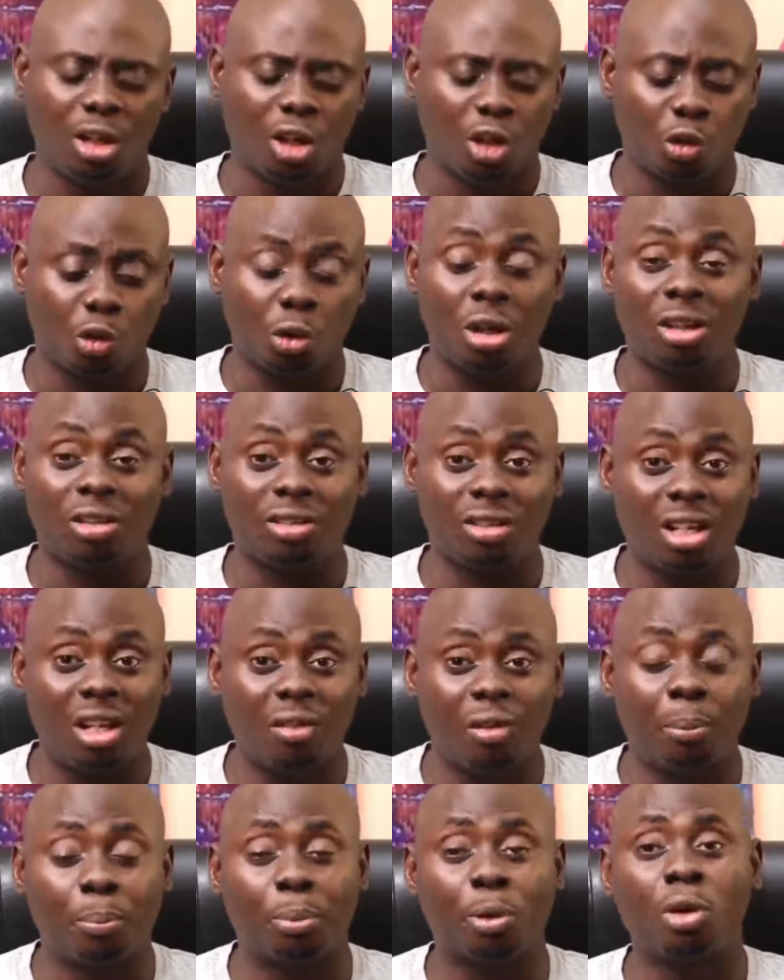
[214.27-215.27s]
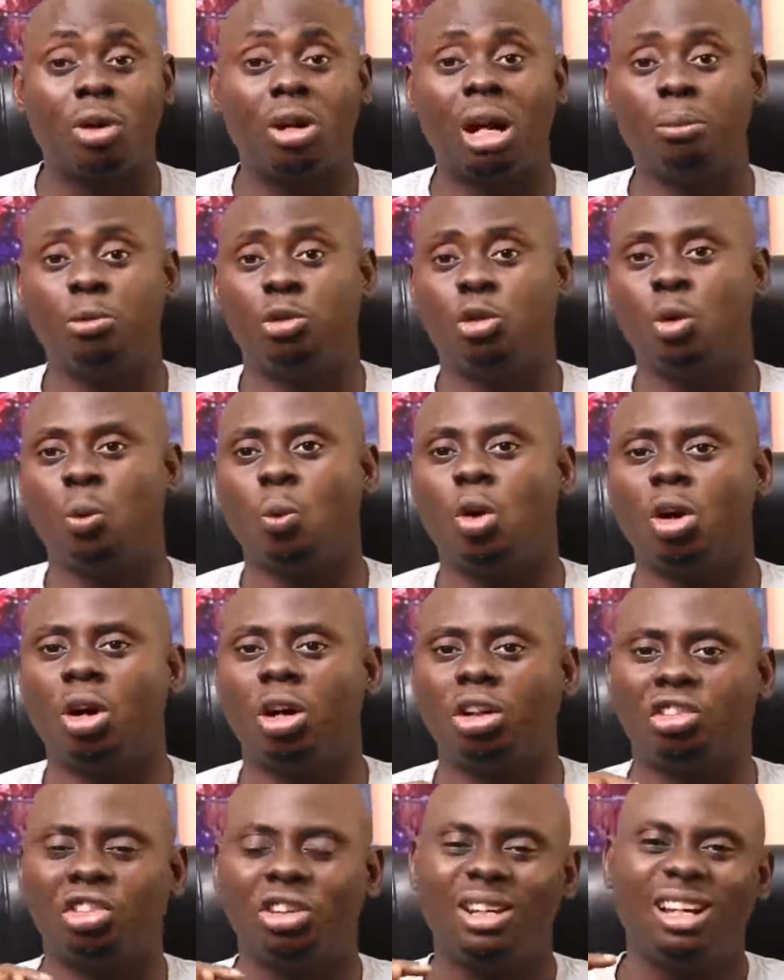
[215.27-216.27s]
So the TV programs you
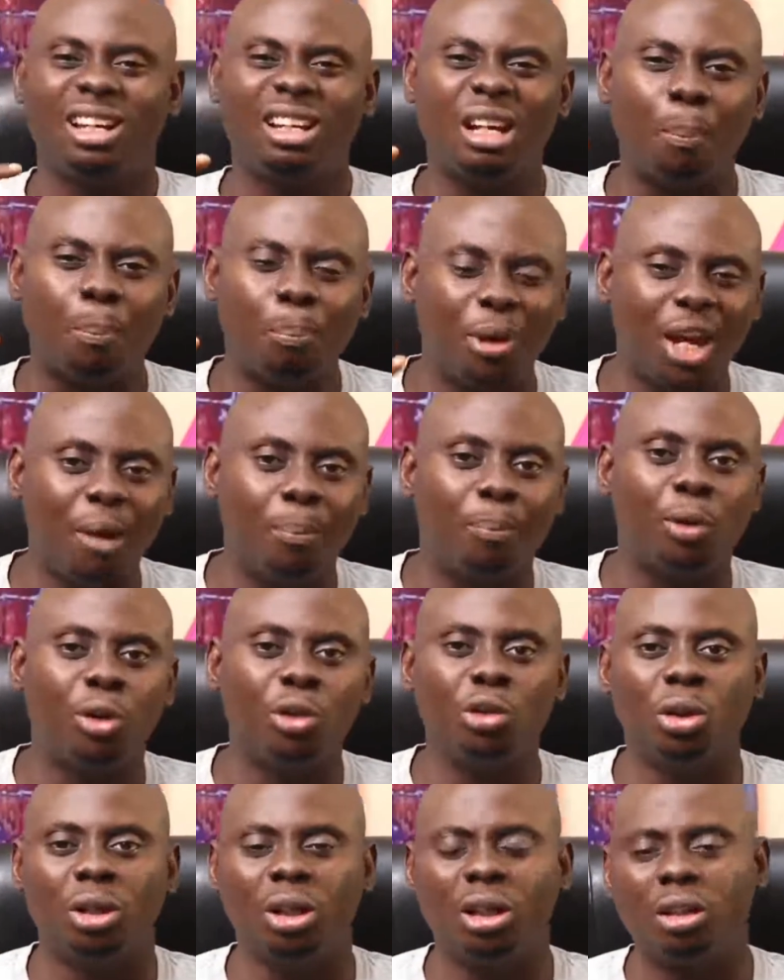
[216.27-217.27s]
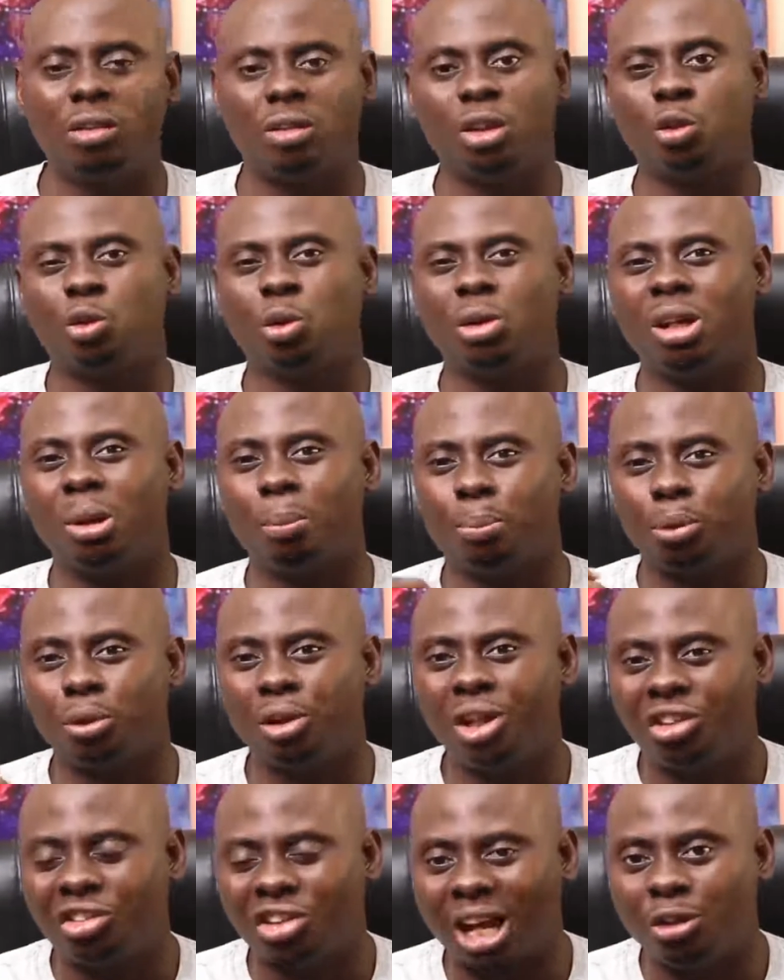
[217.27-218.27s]
watch, the people you listen to, the
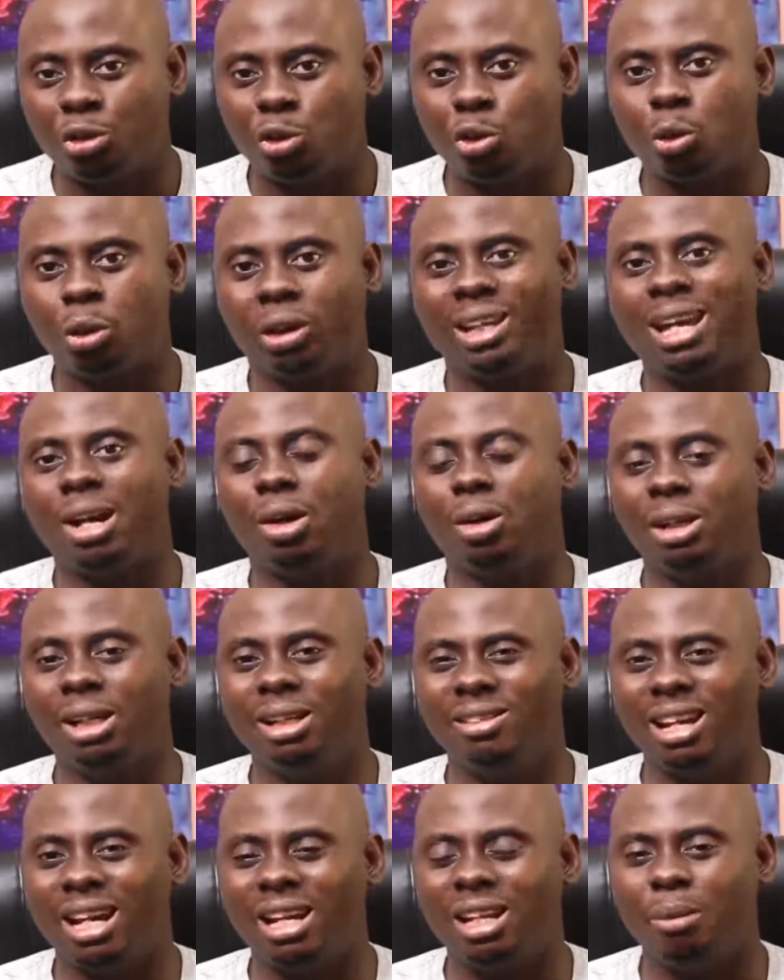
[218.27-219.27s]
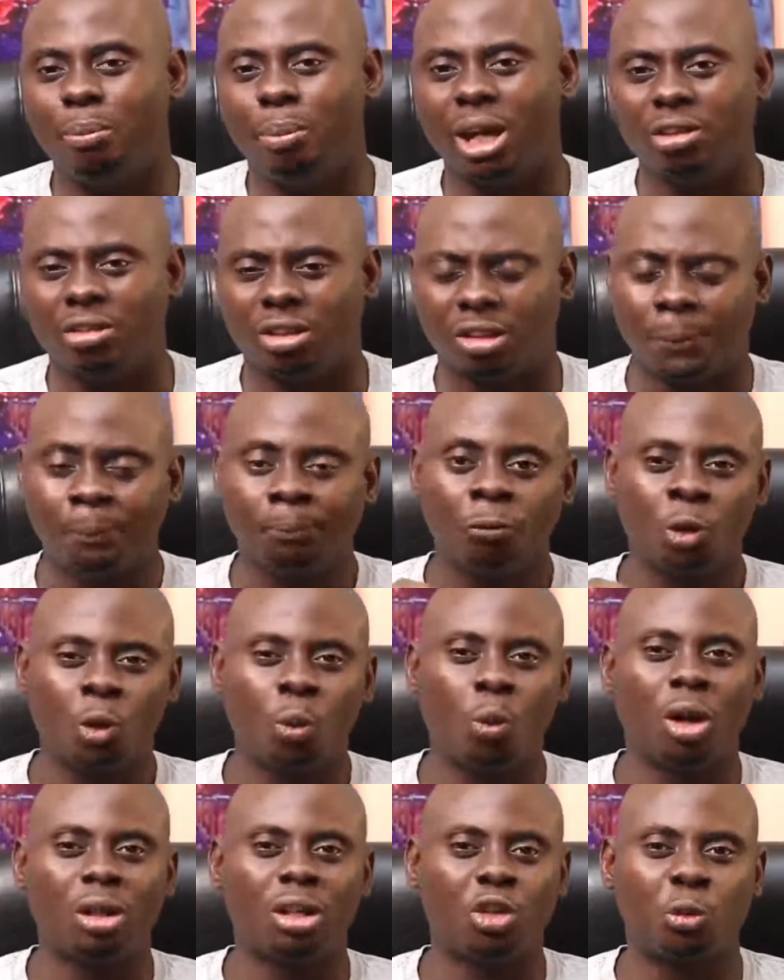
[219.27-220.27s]
preachers you hear on a daily basis,
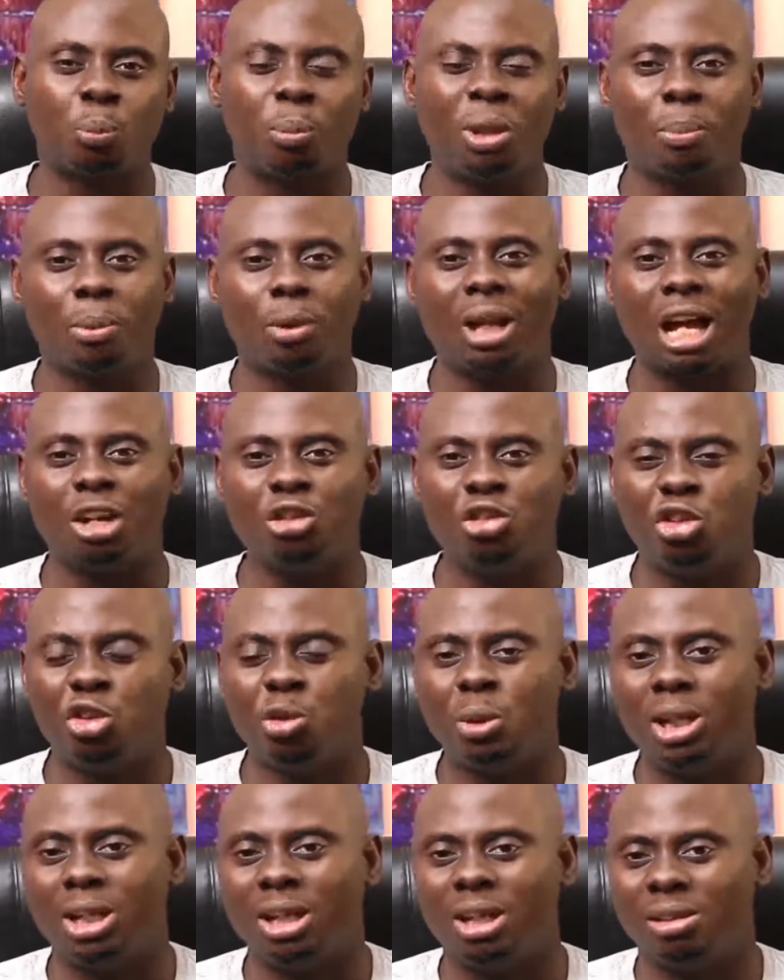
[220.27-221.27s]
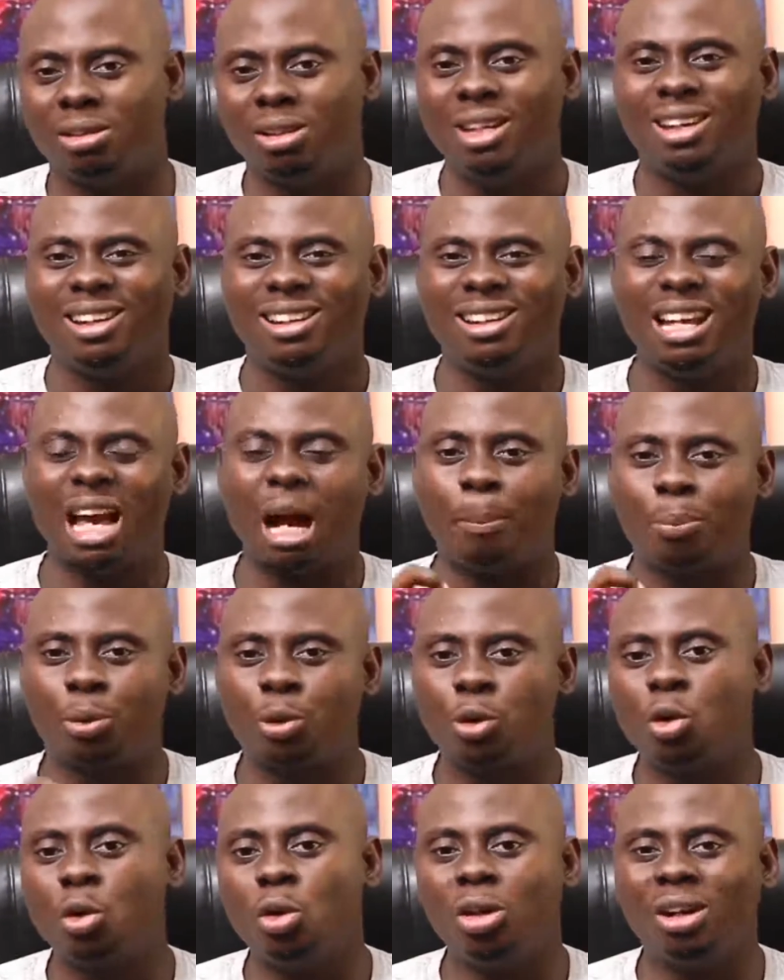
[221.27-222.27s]
what those people are doing is they are
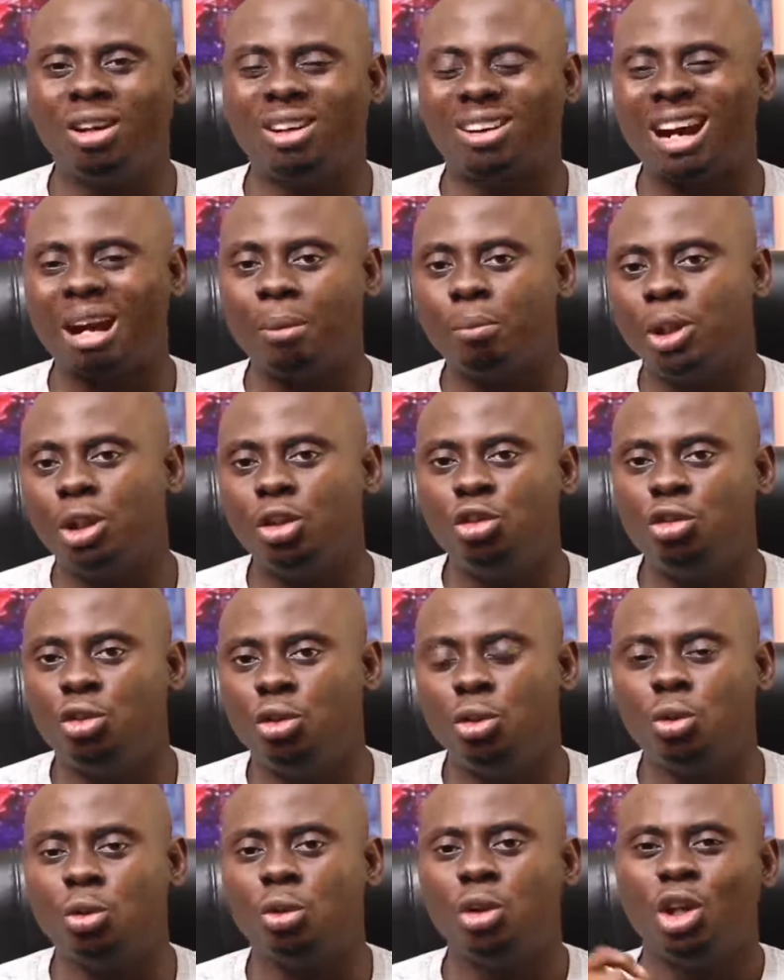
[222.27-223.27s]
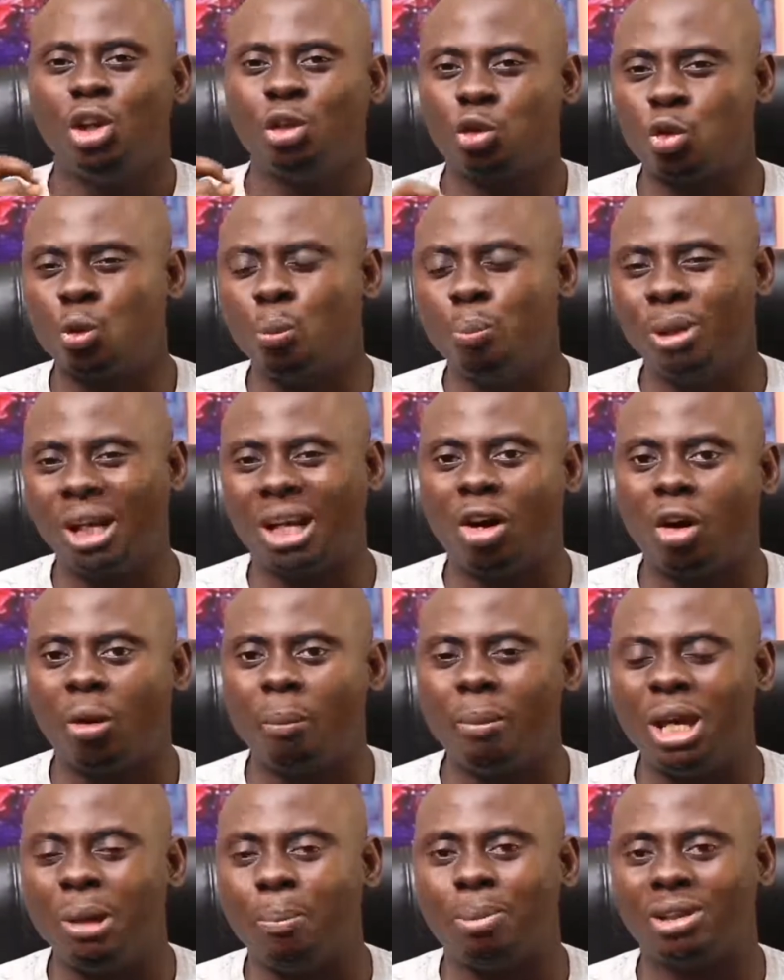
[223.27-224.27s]
programming you to
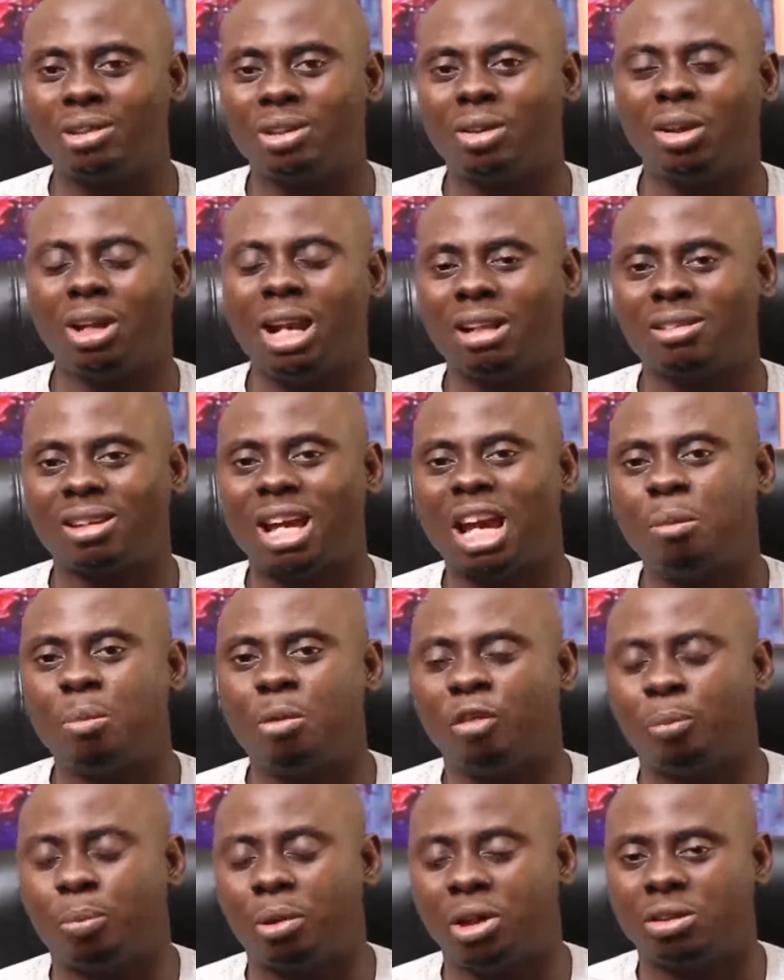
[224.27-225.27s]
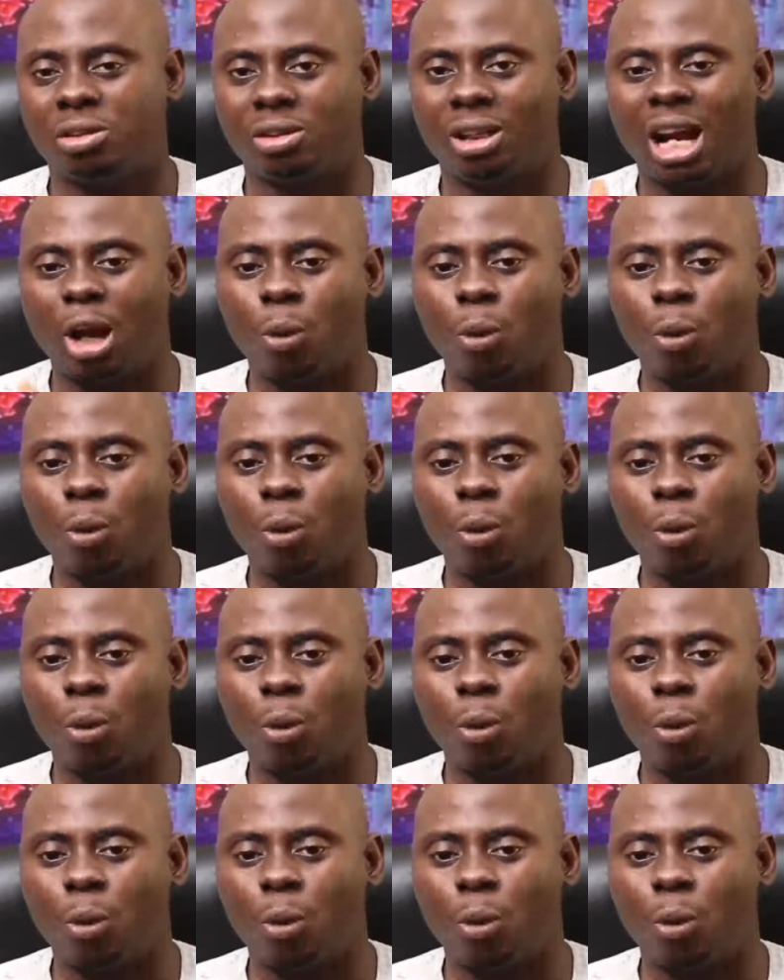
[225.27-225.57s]
become a particular type of person.